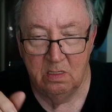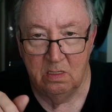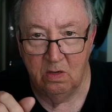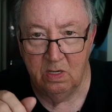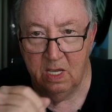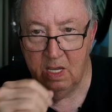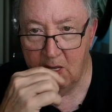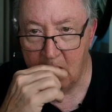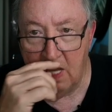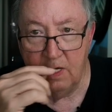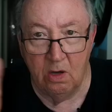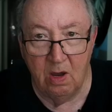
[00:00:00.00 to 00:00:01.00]
Okay,
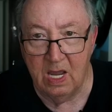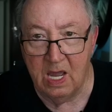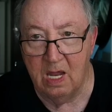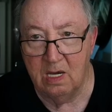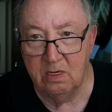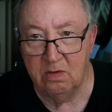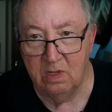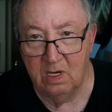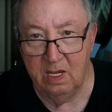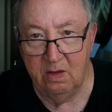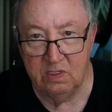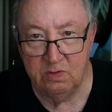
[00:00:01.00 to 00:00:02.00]
I know I gotta learn the
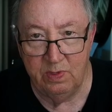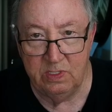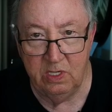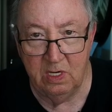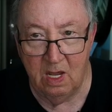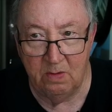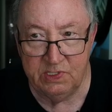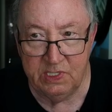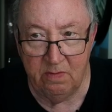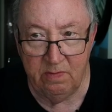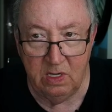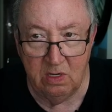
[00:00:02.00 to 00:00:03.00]
language, but you know, I'm
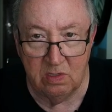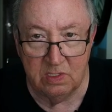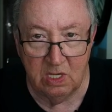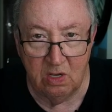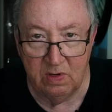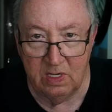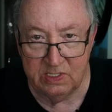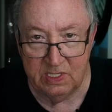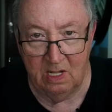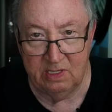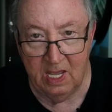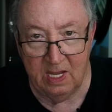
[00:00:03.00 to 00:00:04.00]
70 years old and it's
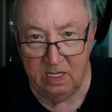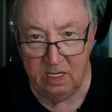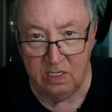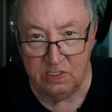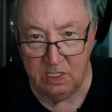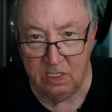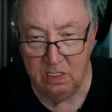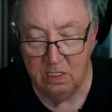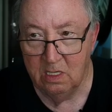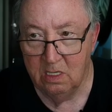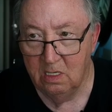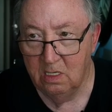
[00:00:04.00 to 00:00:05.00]
not that easy
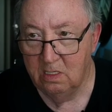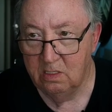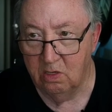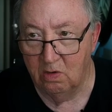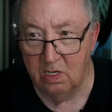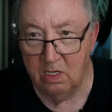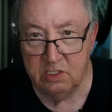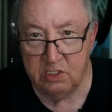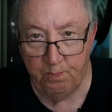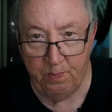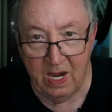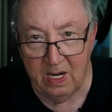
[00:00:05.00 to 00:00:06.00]
to learn
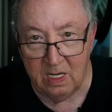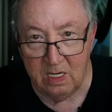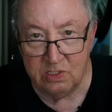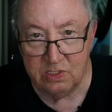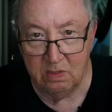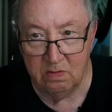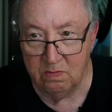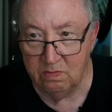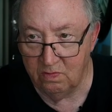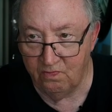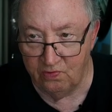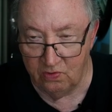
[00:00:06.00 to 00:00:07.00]
Spanish
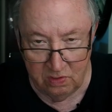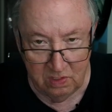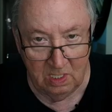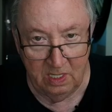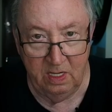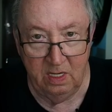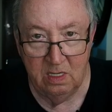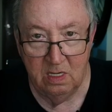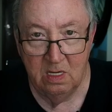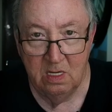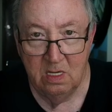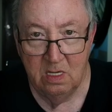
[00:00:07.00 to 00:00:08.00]
and fluently
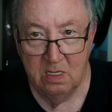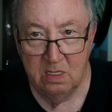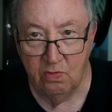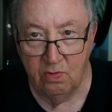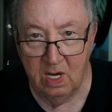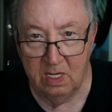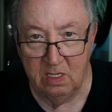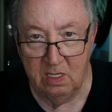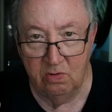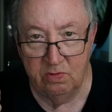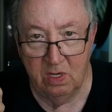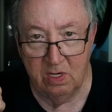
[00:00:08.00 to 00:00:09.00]
to where I can
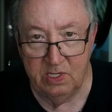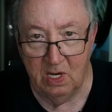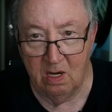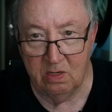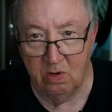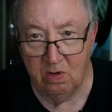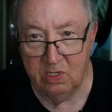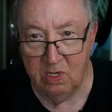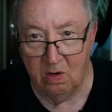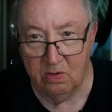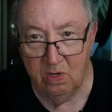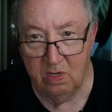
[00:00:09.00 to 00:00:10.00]
go to a doctor and
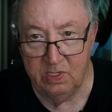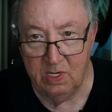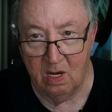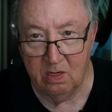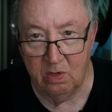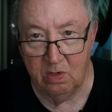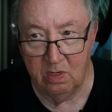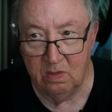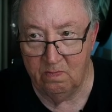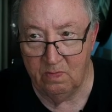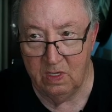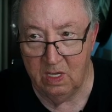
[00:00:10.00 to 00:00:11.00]
talk to a doctor
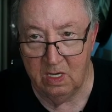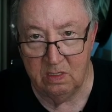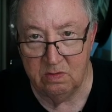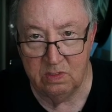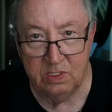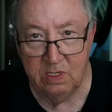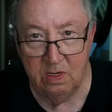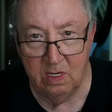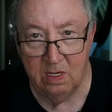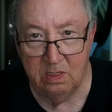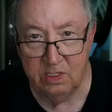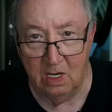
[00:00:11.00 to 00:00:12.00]
and, and
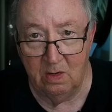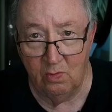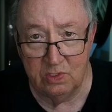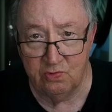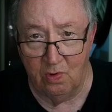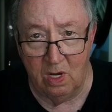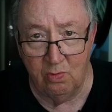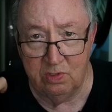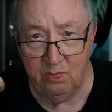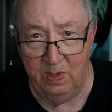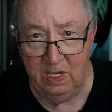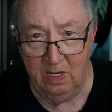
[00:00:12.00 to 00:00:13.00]
tell them what's wrong
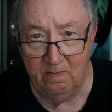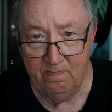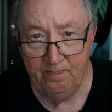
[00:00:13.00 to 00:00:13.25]
with me.